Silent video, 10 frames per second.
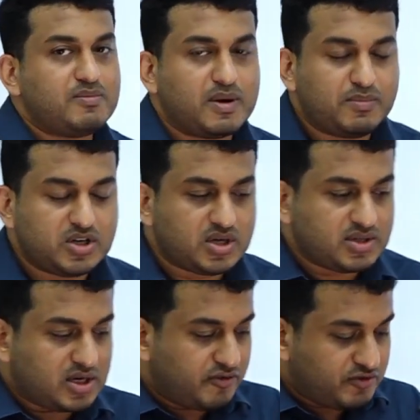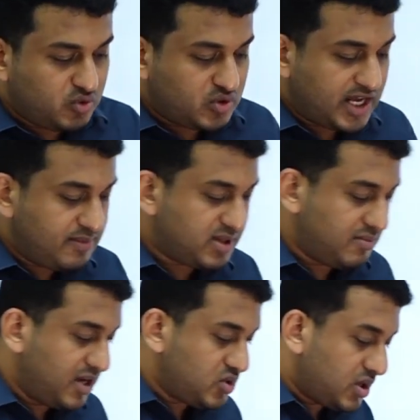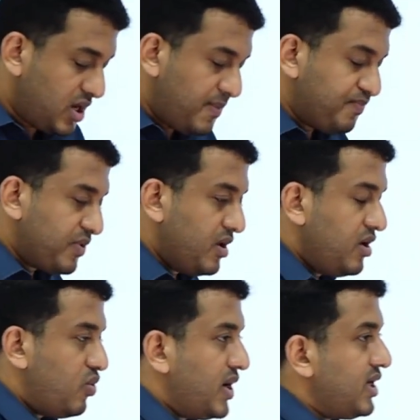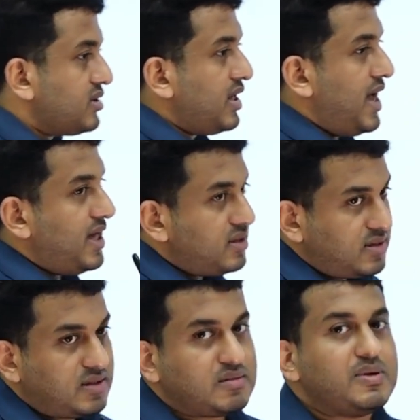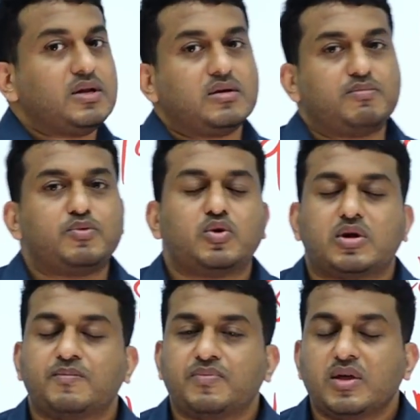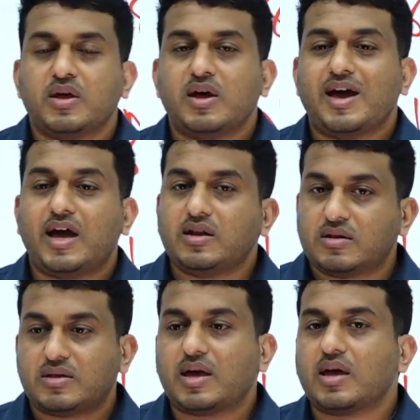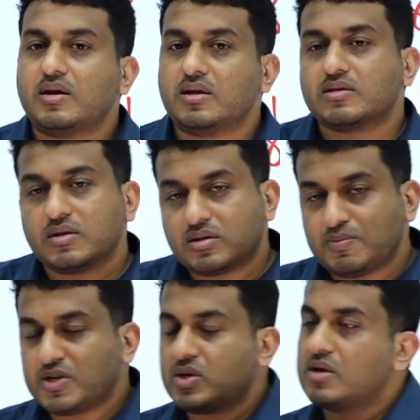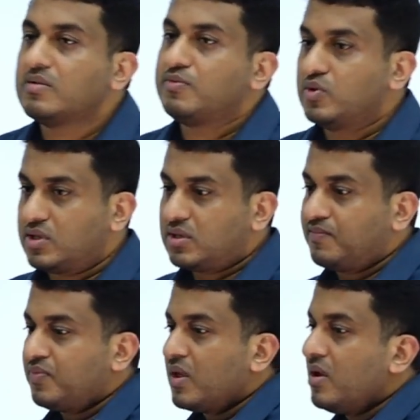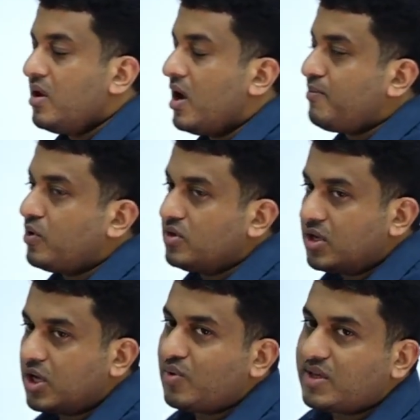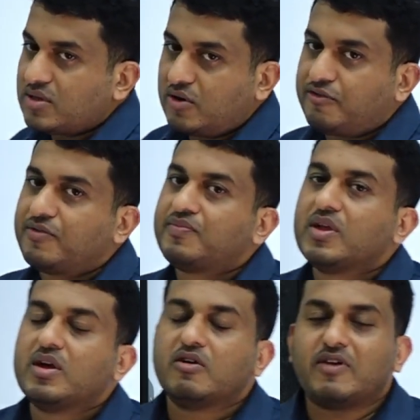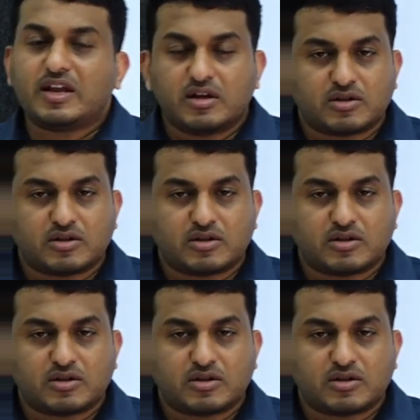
publishes are of two types majorly. One is assessment report and the second is special reports. Upon the request of various